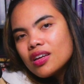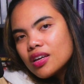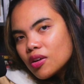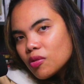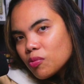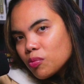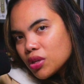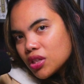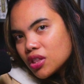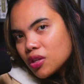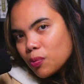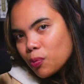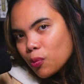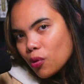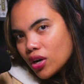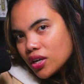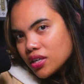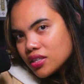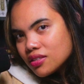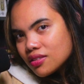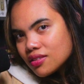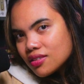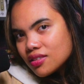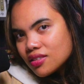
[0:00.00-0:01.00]
But the
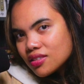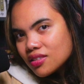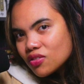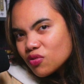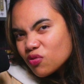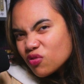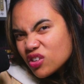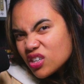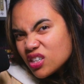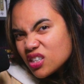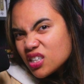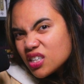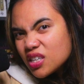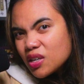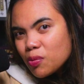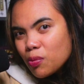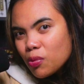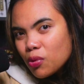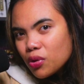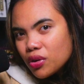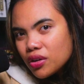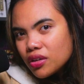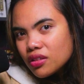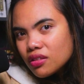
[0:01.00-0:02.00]
price isn't really the
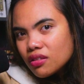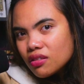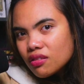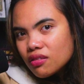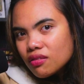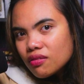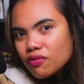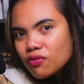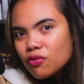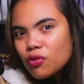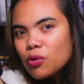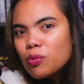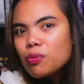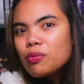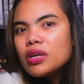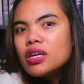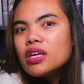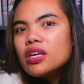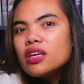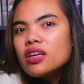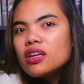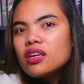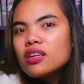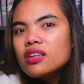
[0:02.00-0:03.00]
point. For
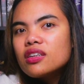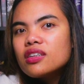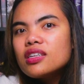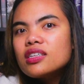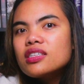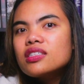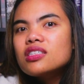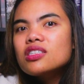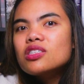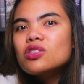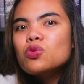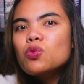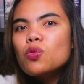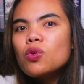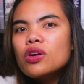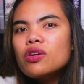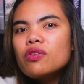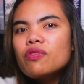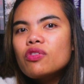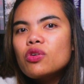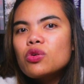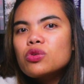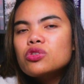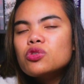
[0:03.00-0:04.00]
me, this is one of
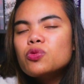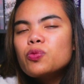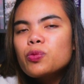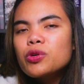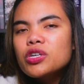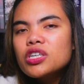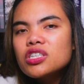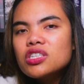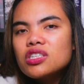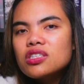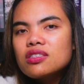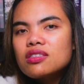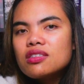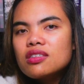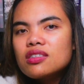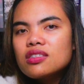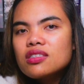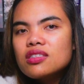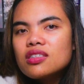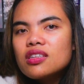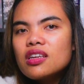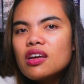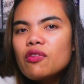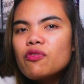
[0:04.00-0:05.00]
those purchases
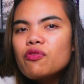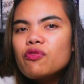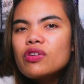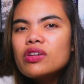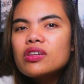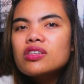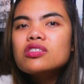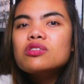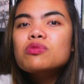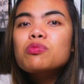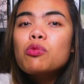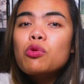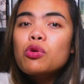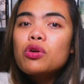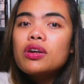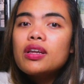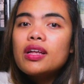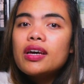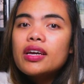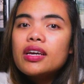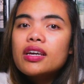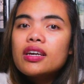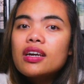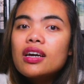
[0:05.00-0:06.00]
that feels more
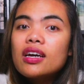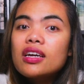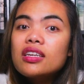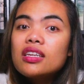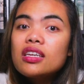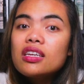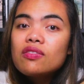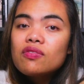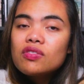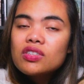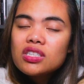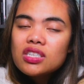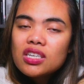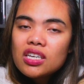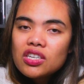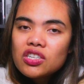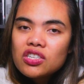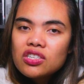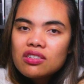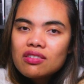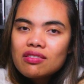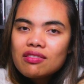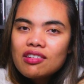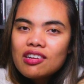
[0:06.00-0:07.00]
like an
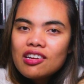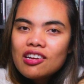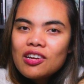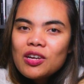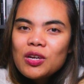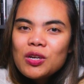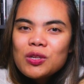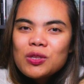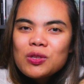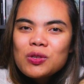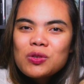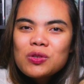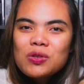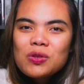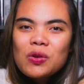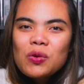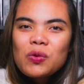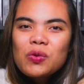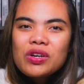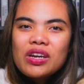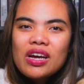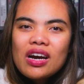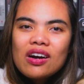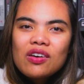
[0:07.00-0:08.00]
invitation to slow
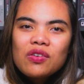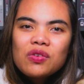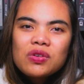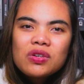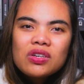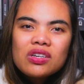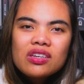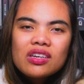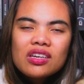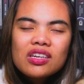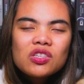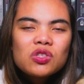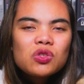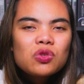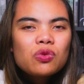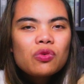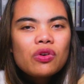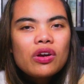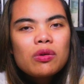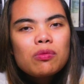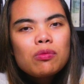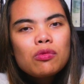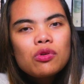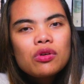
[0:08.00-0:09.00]
down and to
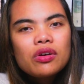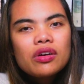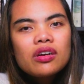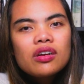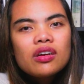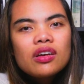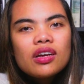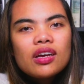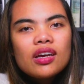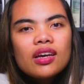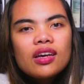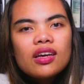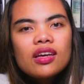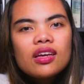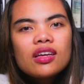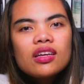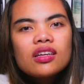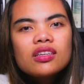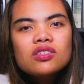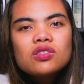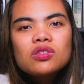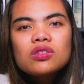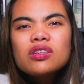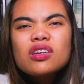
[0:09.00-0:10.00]
write more,
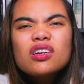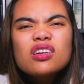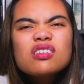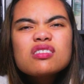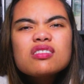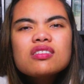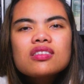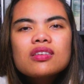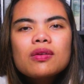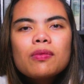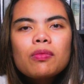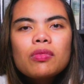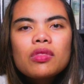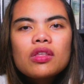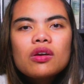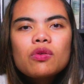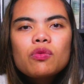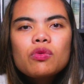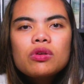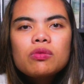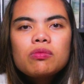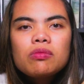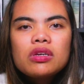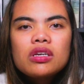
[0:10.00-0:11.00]
and to carry something
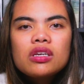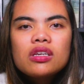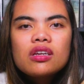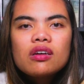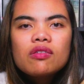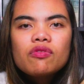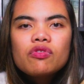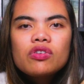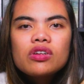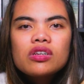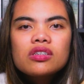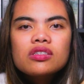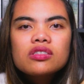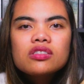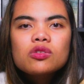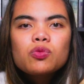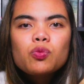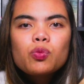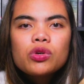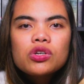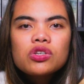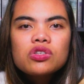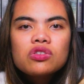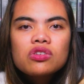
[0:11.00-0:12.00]
with me that feels
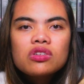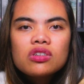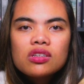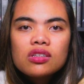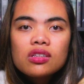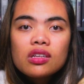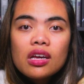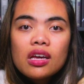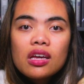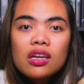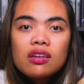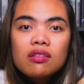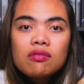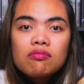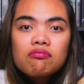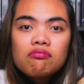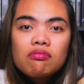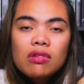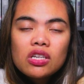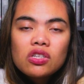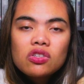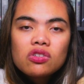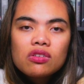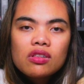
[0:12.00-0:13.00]
personal and
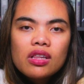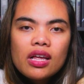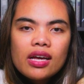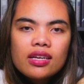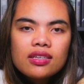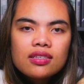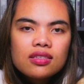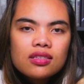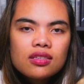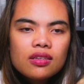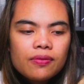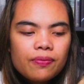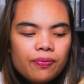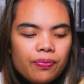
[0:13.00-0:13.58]
made to last.